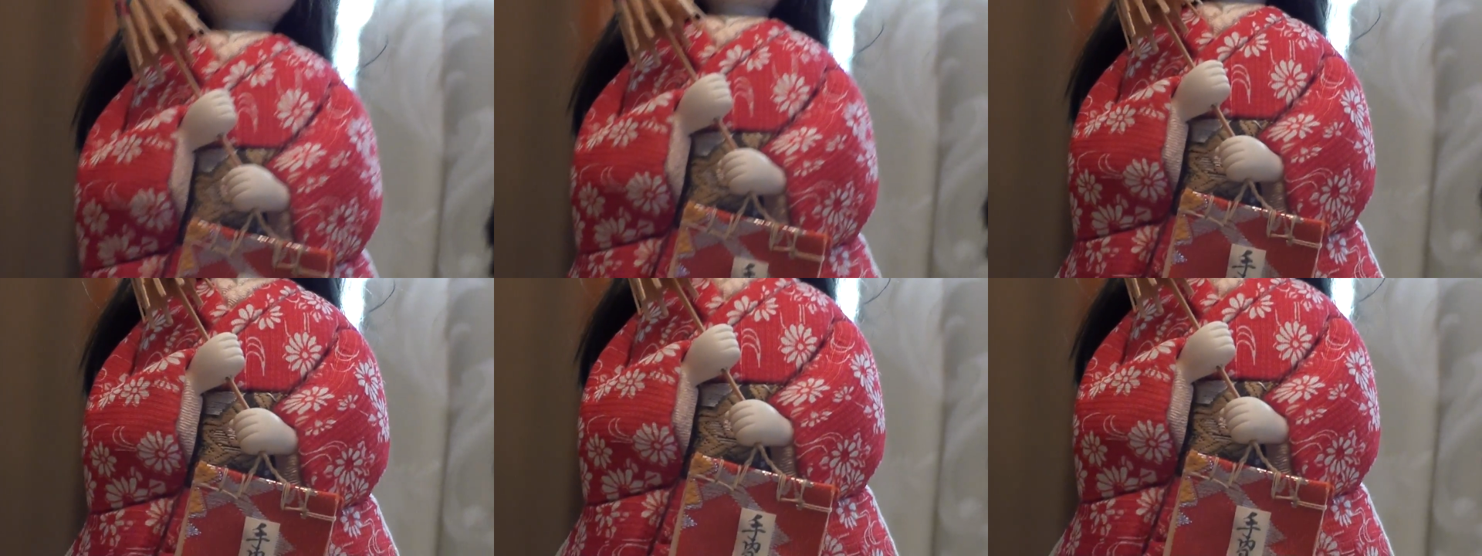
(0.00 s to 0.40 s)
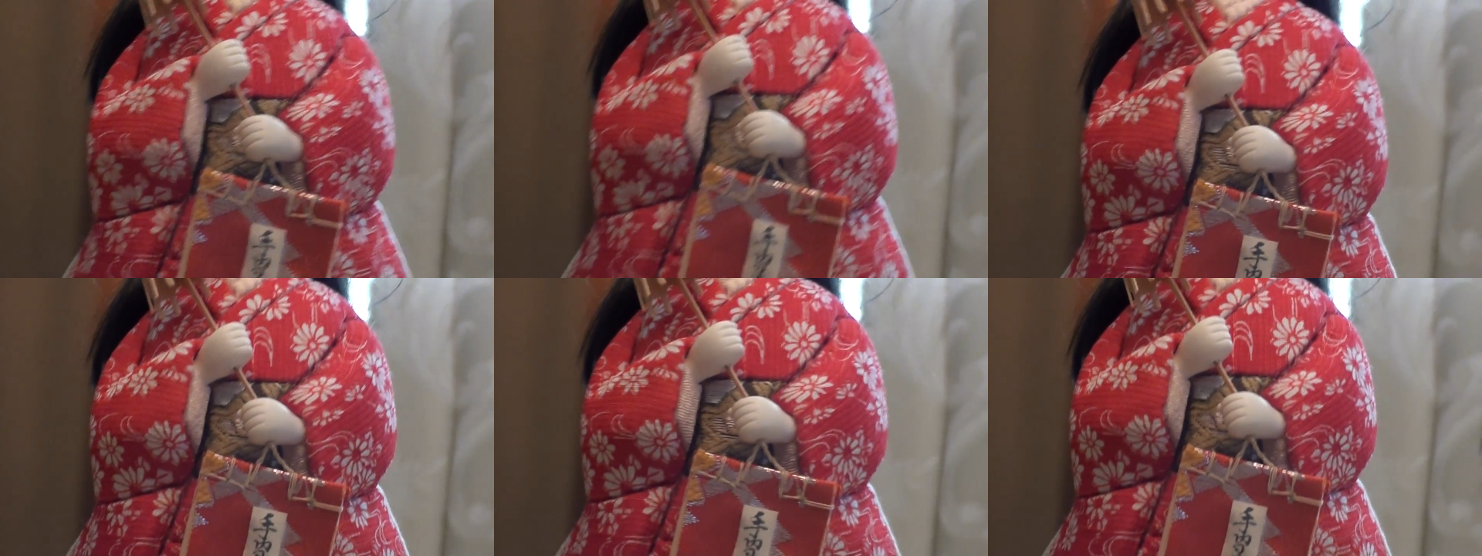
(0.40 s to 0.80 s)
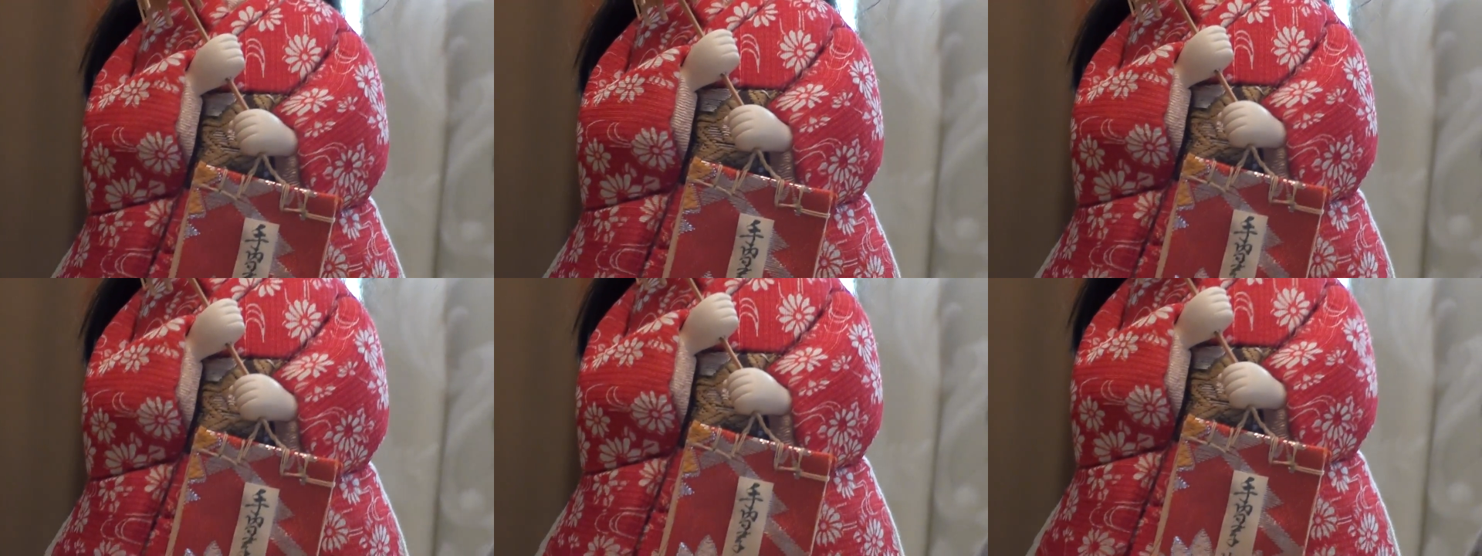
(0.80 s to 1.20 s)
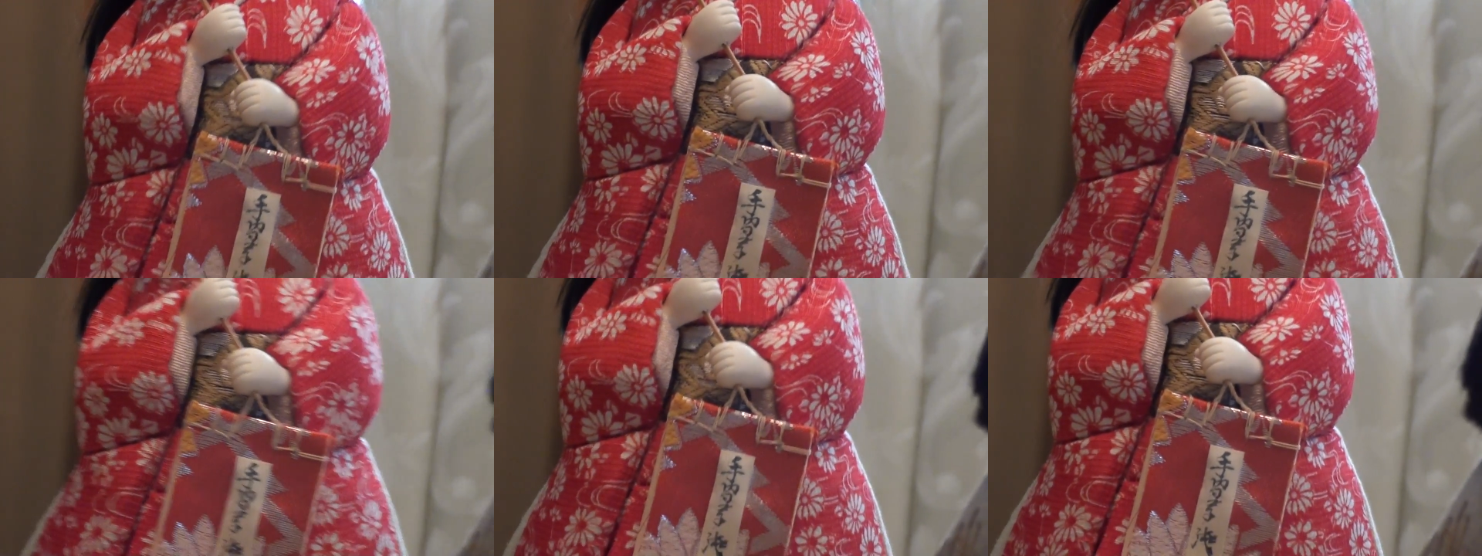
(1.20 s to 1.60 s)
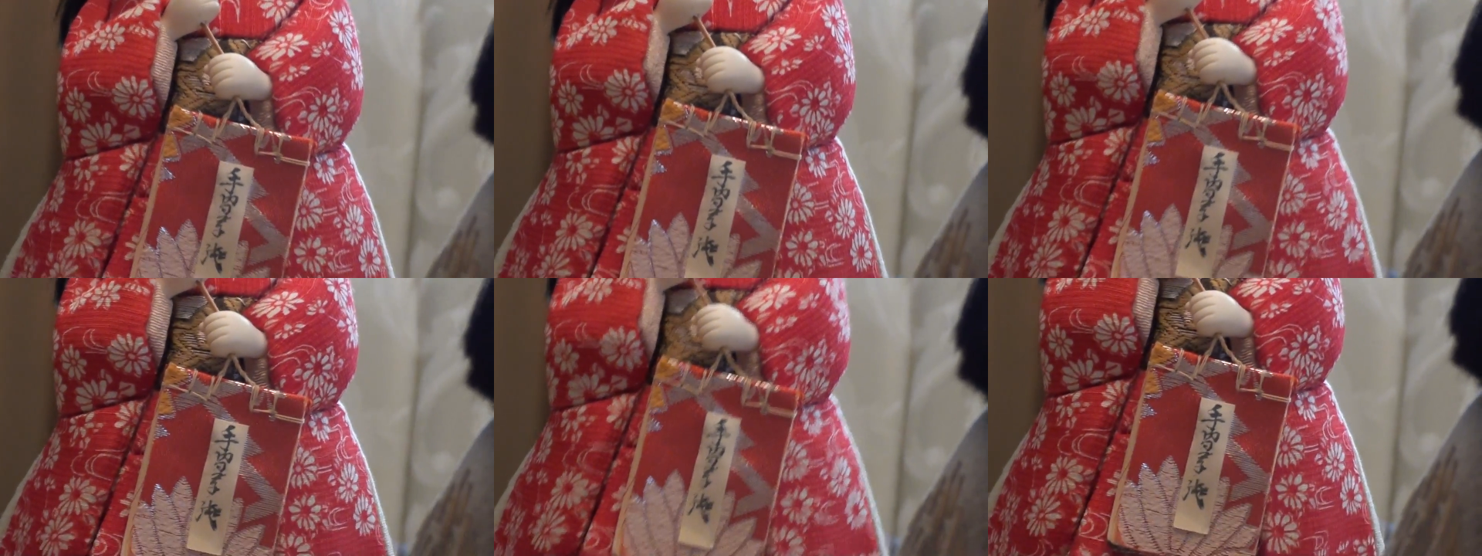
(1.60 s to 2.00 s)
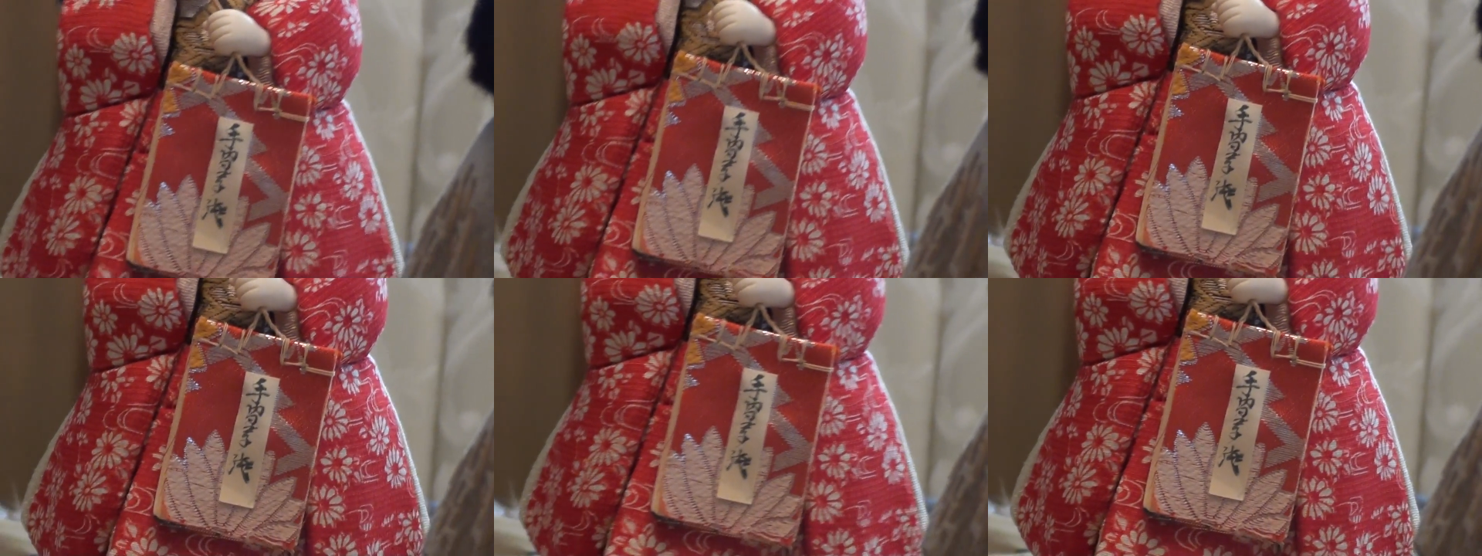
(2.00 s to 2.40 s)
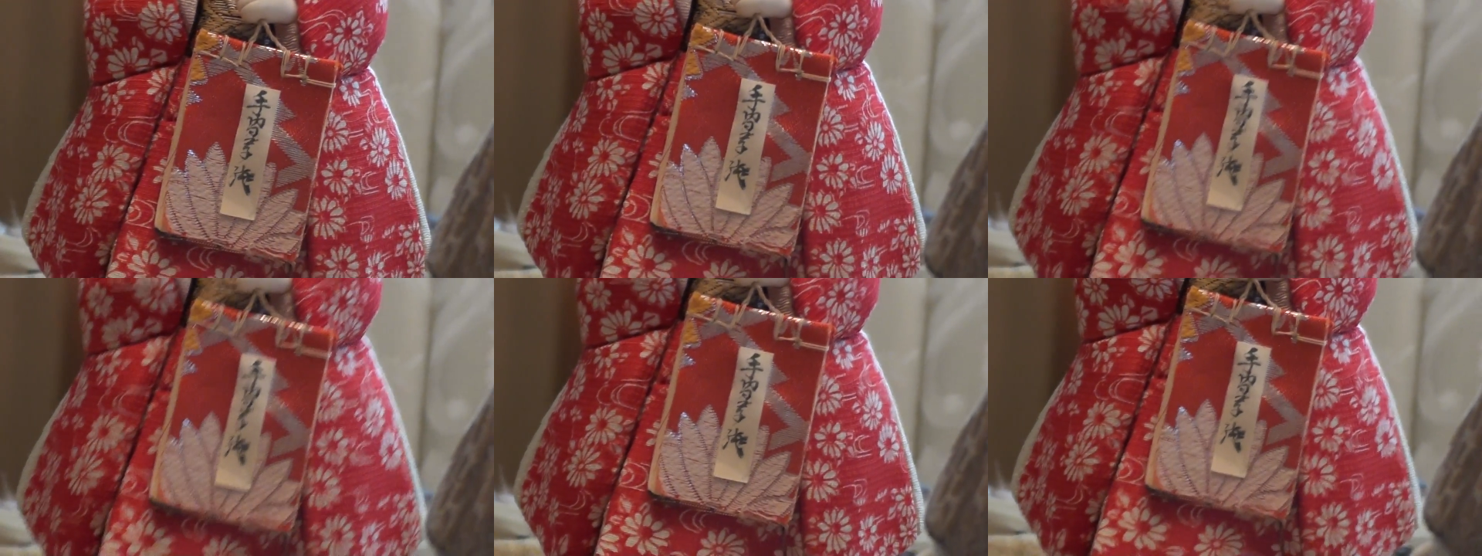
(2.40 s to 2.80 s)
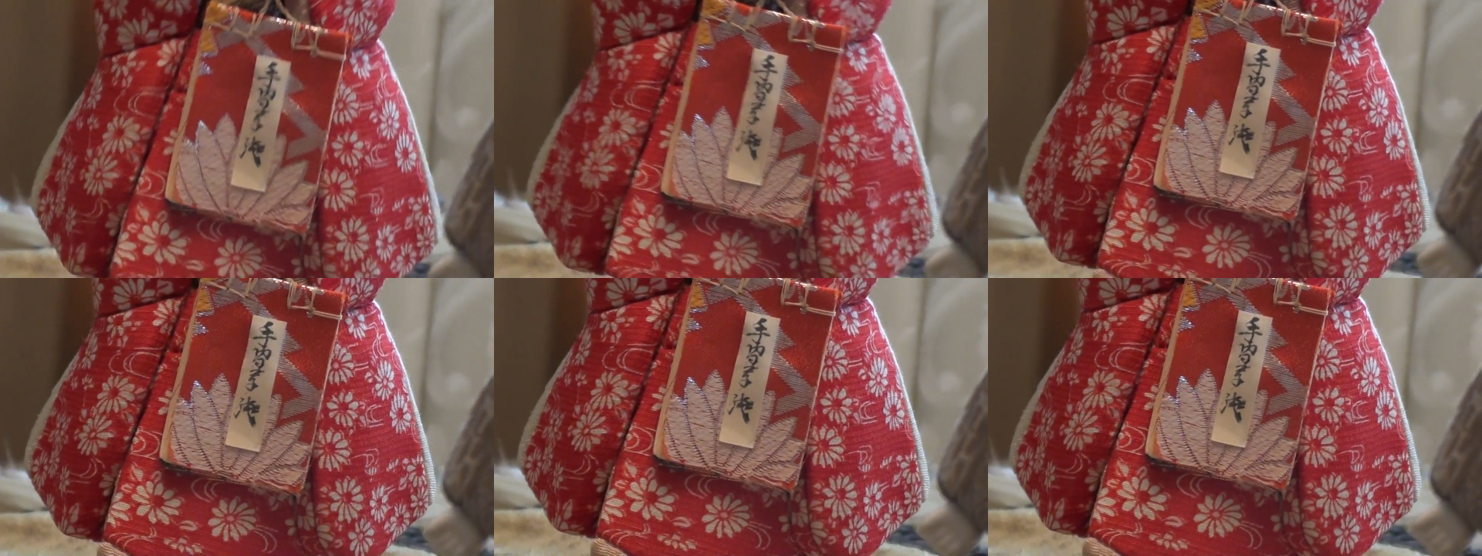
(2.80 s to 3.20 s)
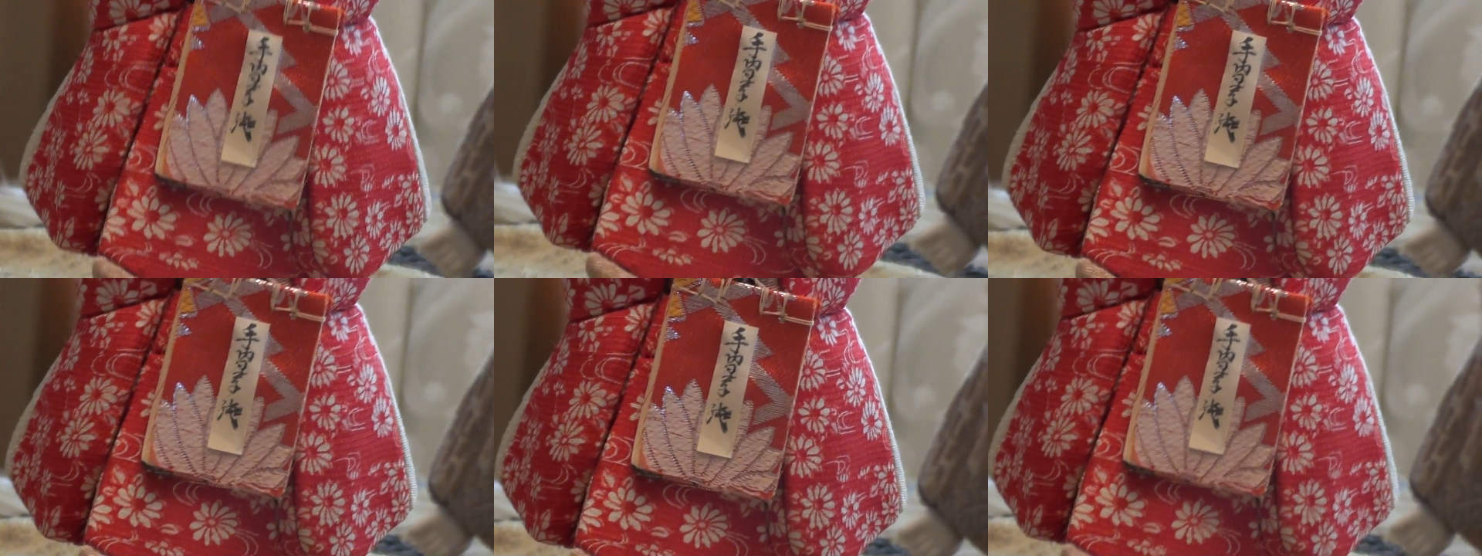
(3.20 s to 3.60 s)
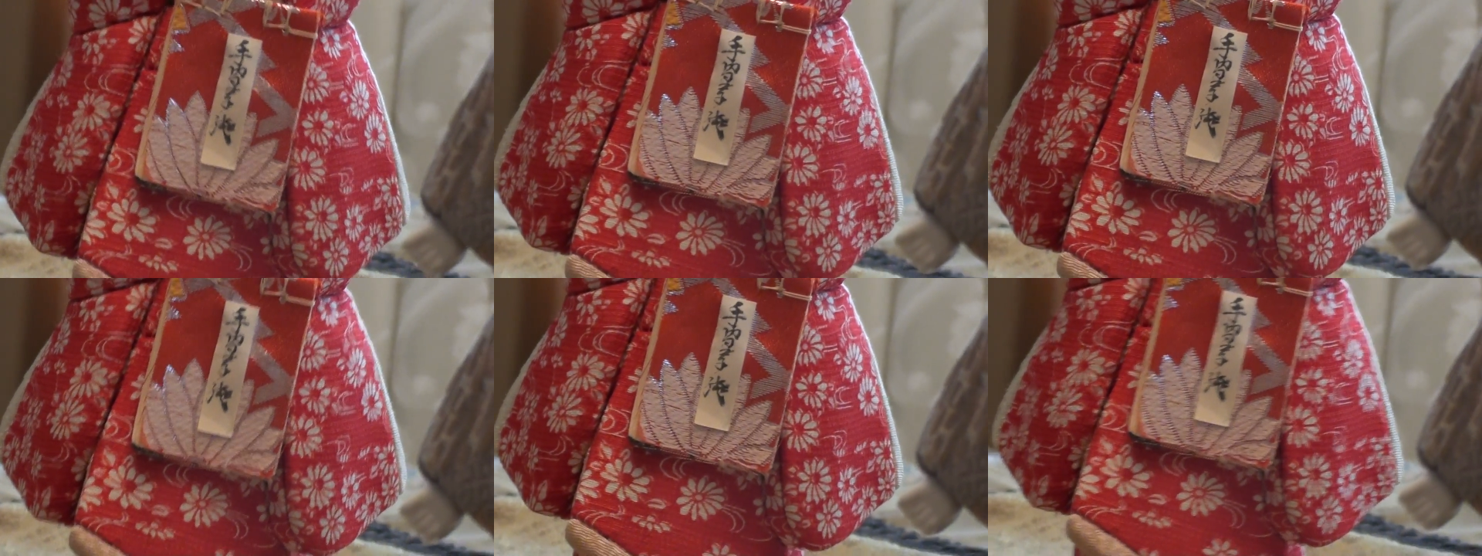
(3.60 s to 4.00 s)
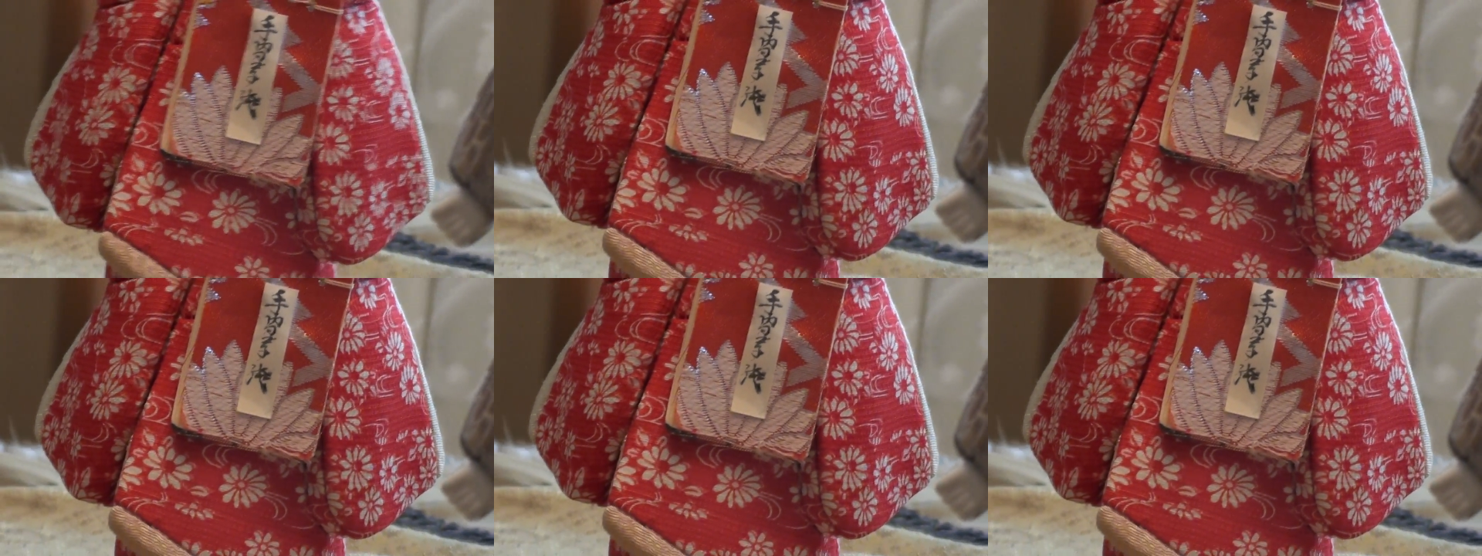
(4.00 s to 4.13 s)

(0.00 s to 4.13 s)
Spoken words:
Nobody's mouth can be seen.